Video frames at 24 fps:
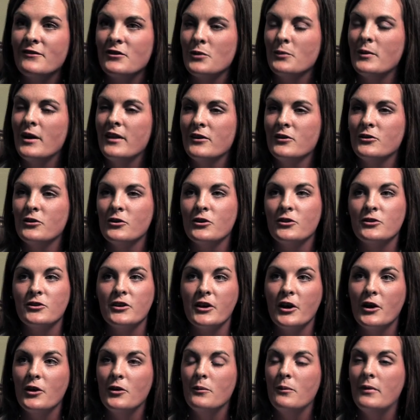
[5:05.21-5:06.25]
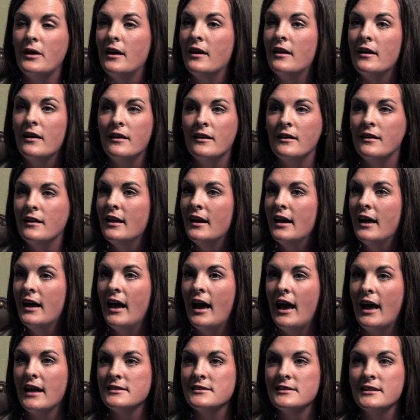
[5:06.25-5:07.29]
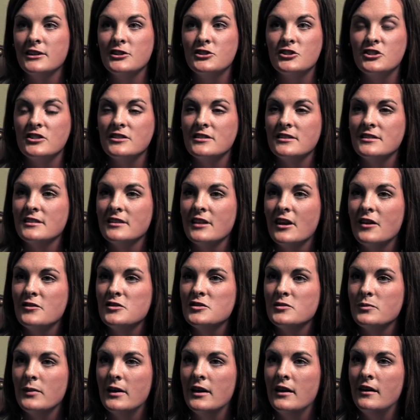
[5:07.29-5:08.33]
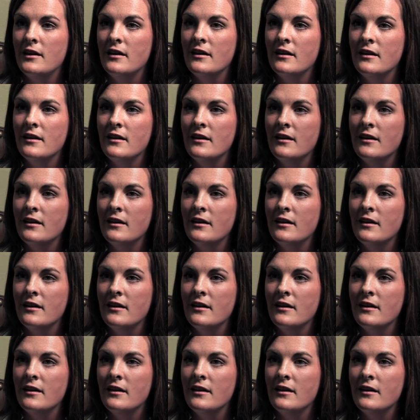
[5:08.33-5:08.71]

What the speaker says: for my little girl to go to bed, I sing, "Jesus Loves Me."